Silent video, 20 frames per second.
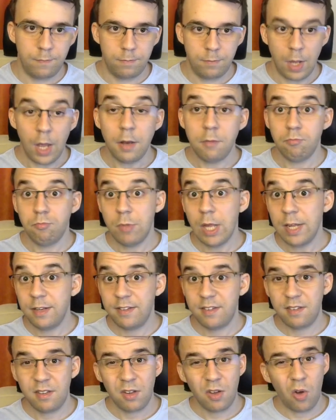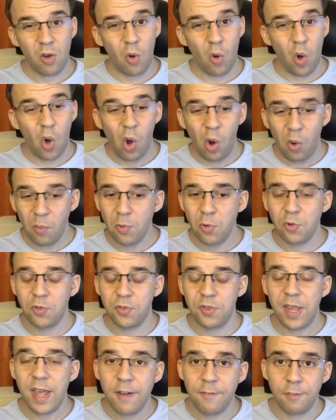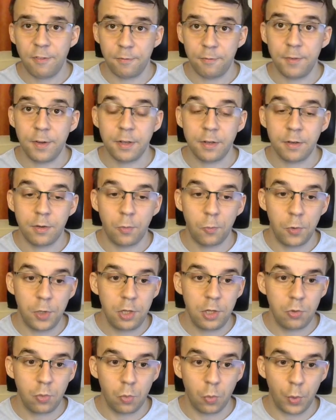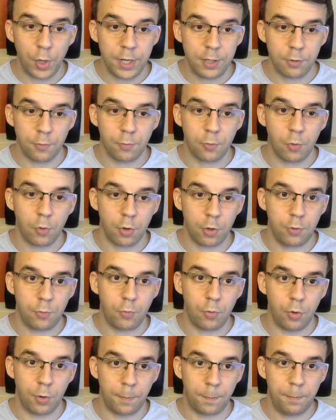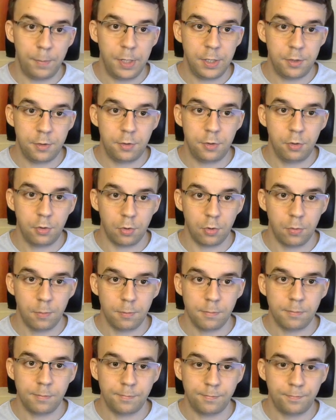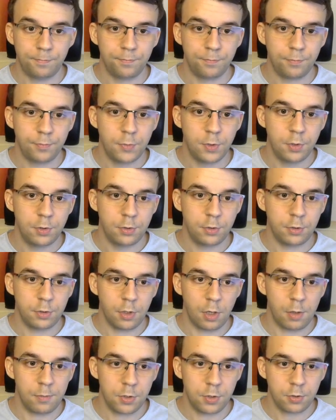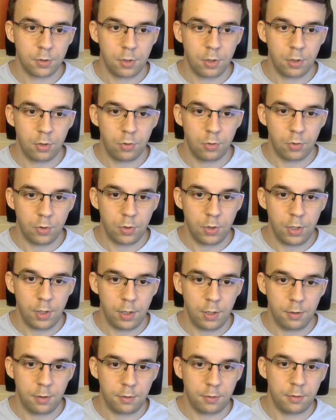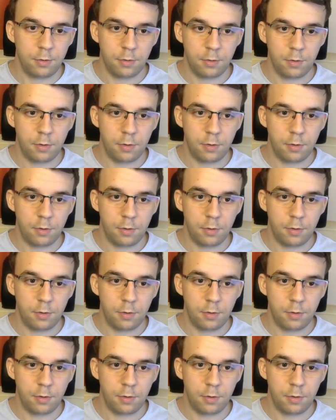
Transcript: And that's almost everything. We need to wait, of course, for pid 2 so I'm just gonna do this